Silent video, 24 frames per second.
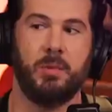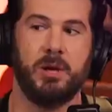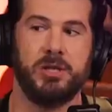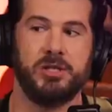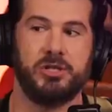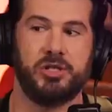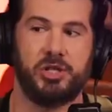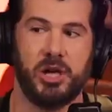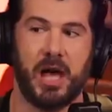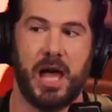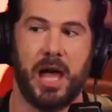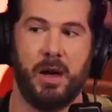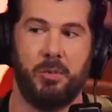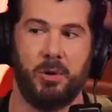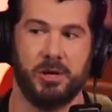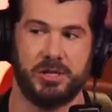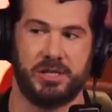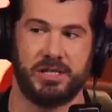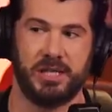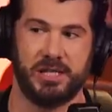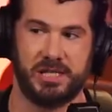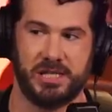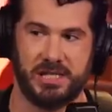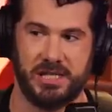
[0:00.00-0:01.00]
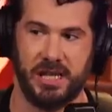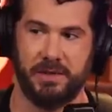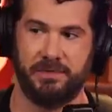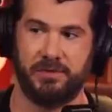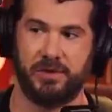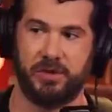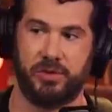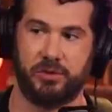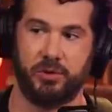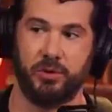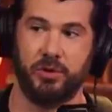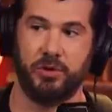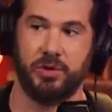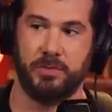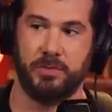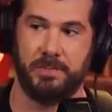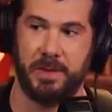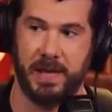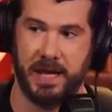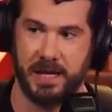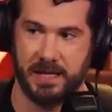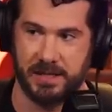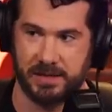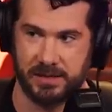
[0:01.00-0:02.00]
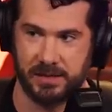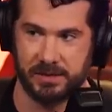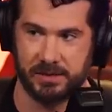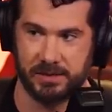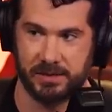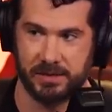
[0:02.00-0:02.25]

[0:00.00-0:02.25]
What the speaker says: someone's job was to sift through the penises.